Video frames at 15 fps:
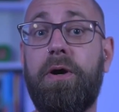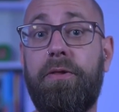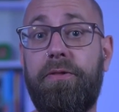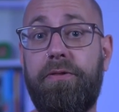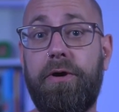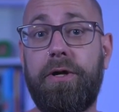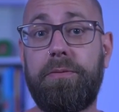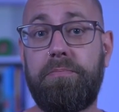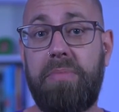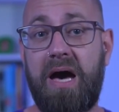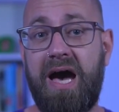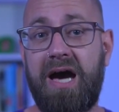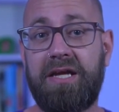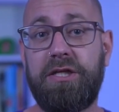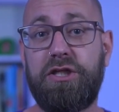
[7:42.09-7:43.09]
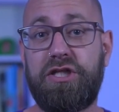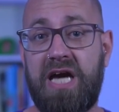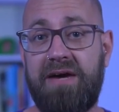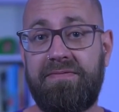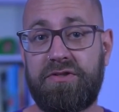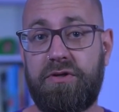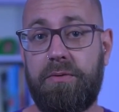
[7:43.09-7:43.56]
third-party
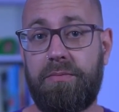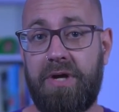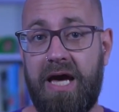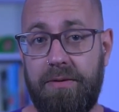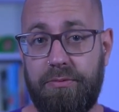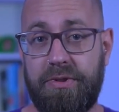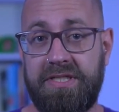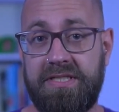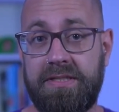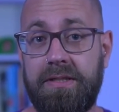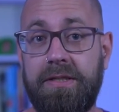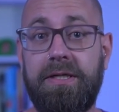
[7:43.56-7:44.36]
JavaScript libraries